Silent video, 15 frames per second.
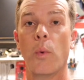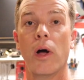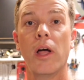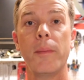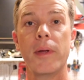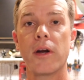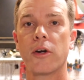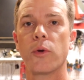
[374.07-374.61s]
Now,
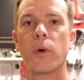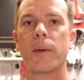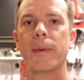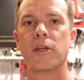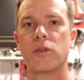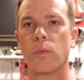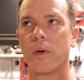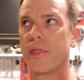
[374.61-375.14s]
while I'm in here, I do want to
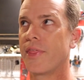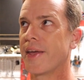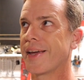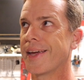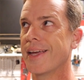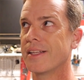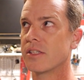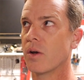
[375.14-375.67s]
mention one
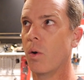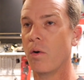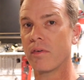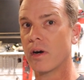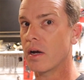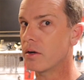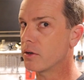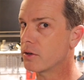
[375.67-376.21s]
thing. It's
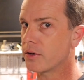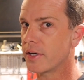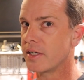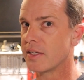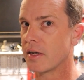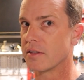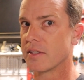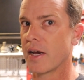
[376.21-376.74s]
over 100
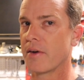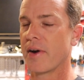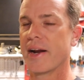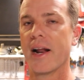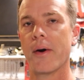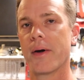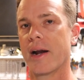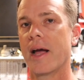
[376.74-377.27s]
degrees outside right now,